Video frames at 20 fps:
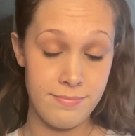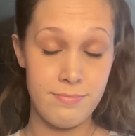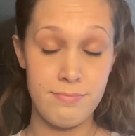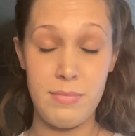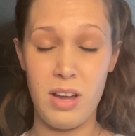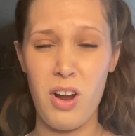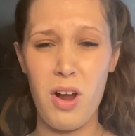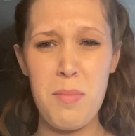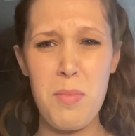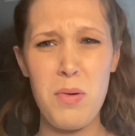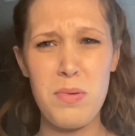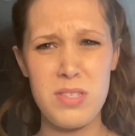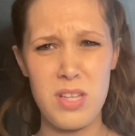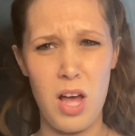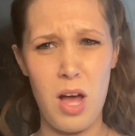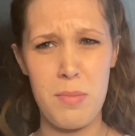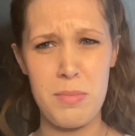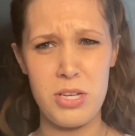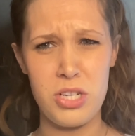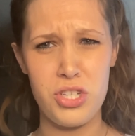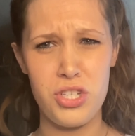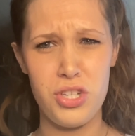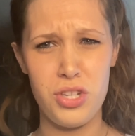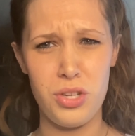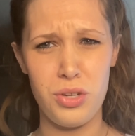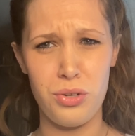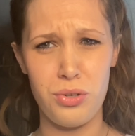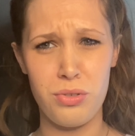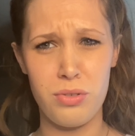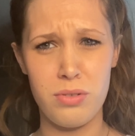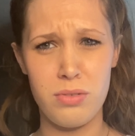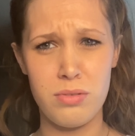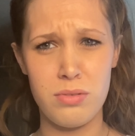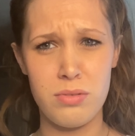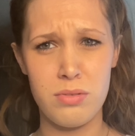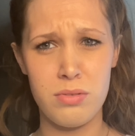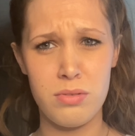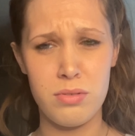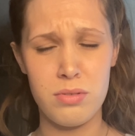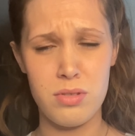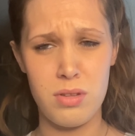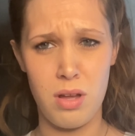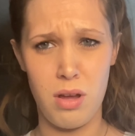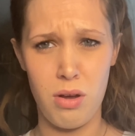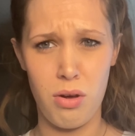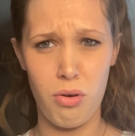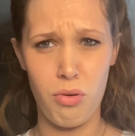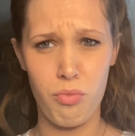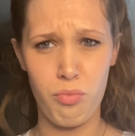my grandma was Amish too, so